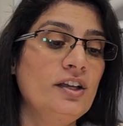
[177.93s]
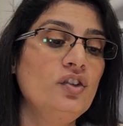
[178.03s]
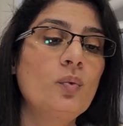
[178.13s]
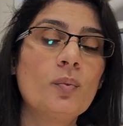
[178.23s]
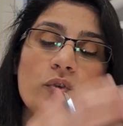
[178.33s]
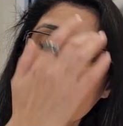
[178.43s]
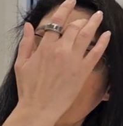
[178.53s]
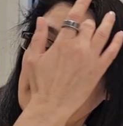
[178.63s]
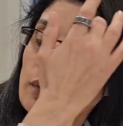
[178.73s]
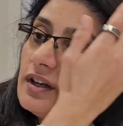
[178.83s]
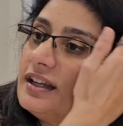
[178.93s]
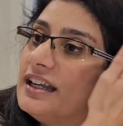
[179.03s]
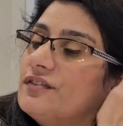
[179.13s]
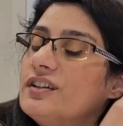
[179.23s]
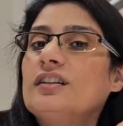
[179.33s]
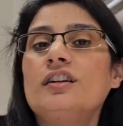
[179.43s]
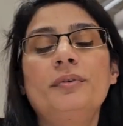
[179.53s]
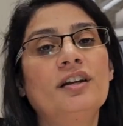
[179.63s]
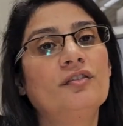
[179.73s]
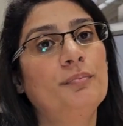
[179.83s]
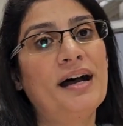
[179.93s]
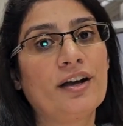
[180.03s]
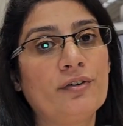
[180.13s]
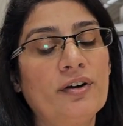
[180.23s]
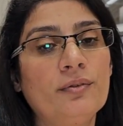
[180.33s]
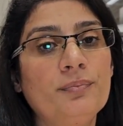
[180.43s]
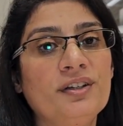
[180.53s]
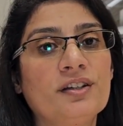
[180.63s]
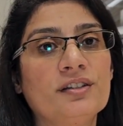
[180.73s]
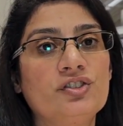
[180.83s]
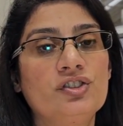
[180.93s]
You may want to give a little bit of a background because